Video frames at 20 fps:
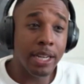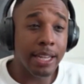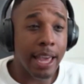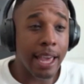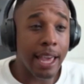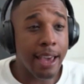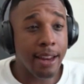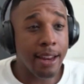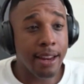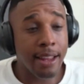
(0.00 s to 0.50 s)

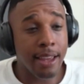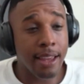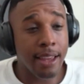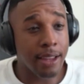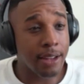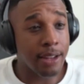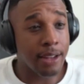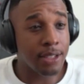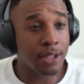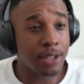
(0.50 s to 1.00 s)
filming to
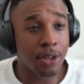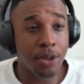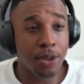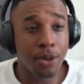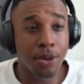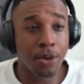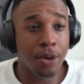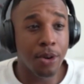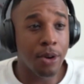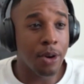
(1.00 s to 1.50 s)
editing
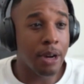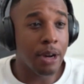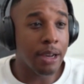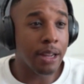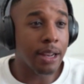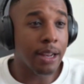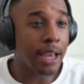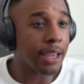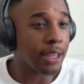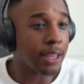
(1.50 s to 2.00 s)

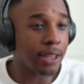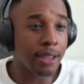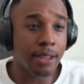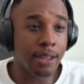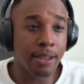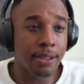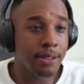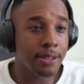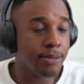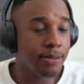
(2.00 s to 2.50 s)
to
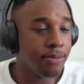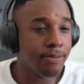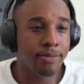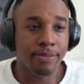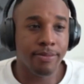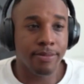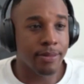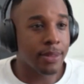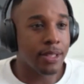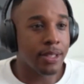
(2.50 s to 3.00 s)
like
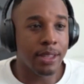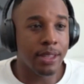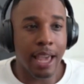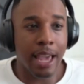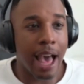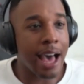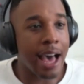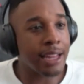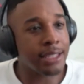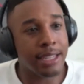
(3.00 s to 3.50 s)

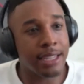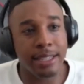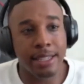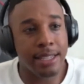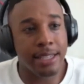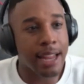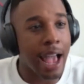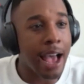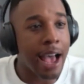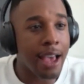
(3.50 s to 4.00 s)
the
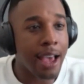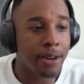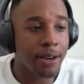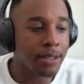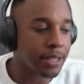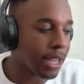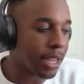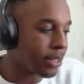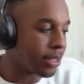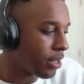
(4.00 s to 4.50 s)
content
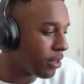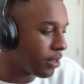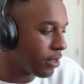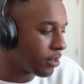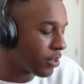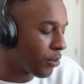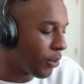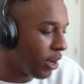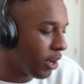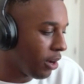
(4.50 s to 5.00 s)
styles. Like
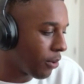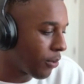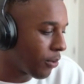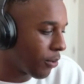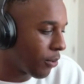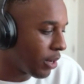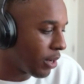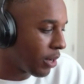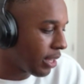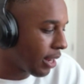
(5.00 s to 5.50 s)
so
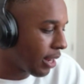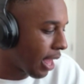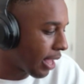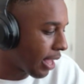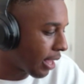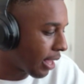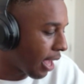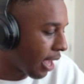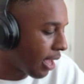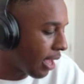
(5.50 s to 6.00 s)
we're
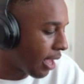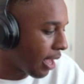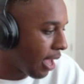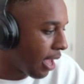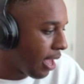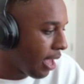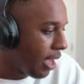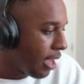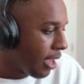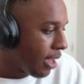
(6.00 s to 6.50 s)
really like
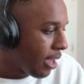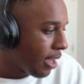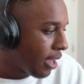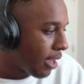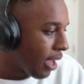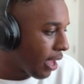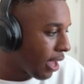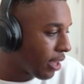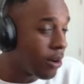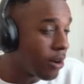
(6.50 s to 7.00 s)
a
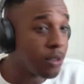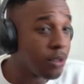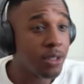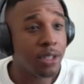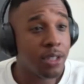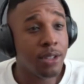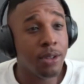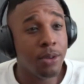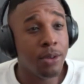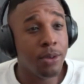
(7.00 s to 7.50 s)

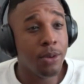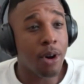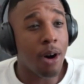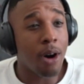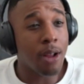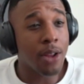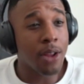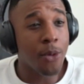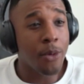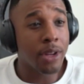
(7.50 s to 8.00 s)

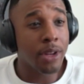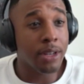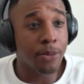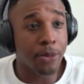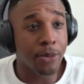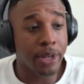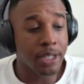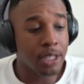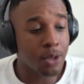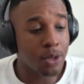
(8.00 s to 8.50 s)
go-to
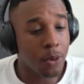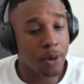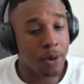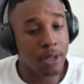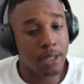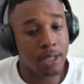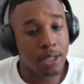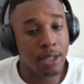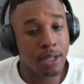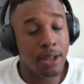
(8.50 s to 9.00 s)
all-in-one
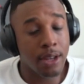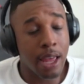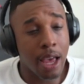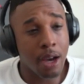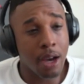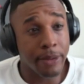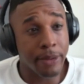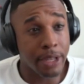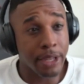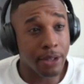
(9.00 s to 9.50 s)
resource
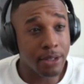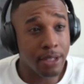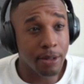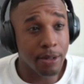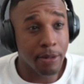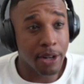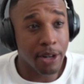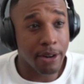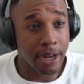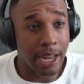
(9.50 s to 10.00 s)
to help
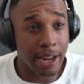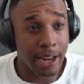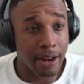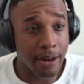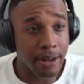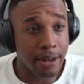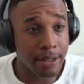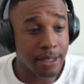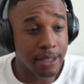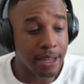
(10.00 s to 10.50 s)
YouTube
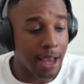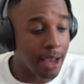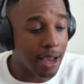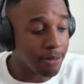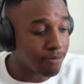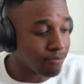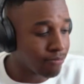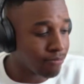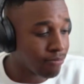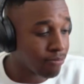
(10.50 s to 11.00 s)
creators